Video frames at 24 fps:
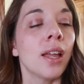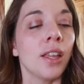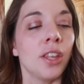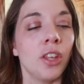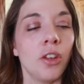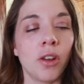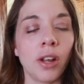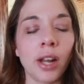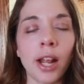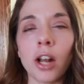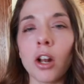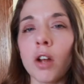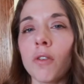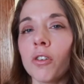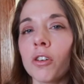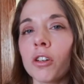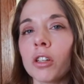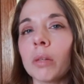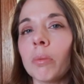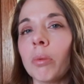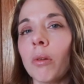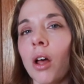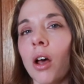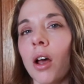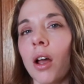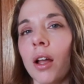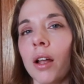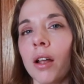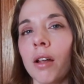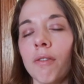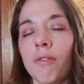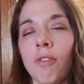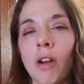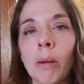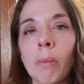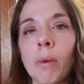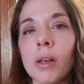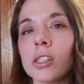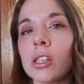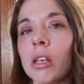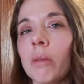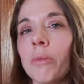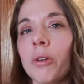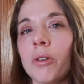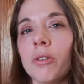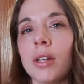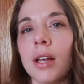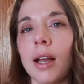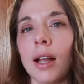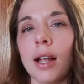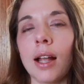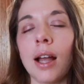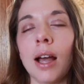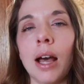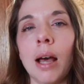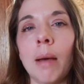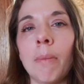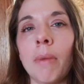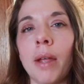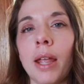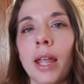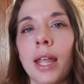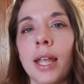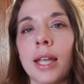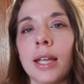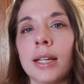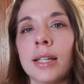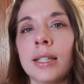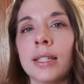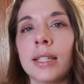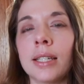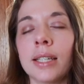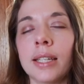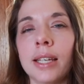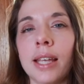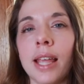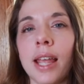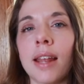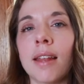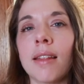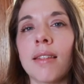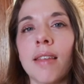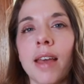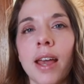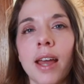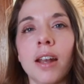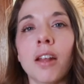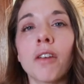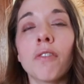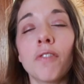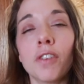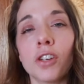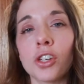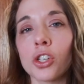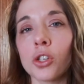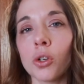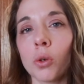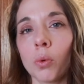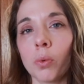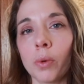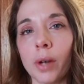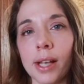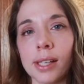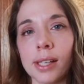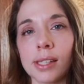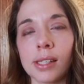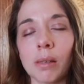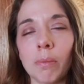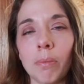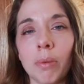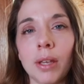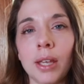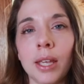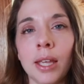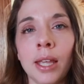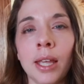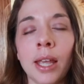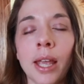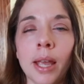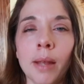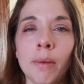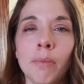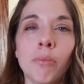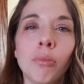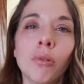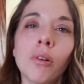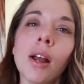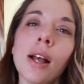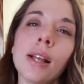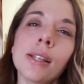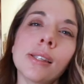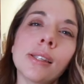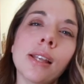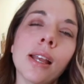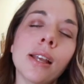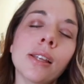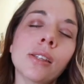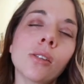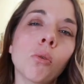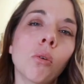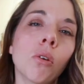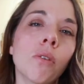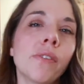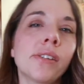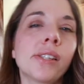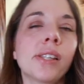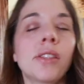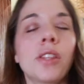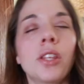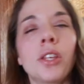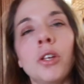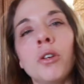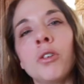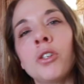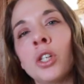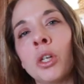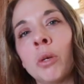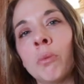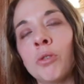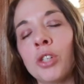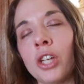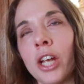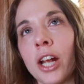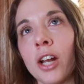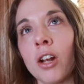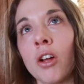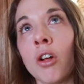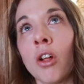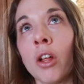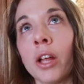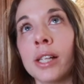you can head over to the blog, farmhouseonboone.com and get that official recipe and process or visit the YouTube channel.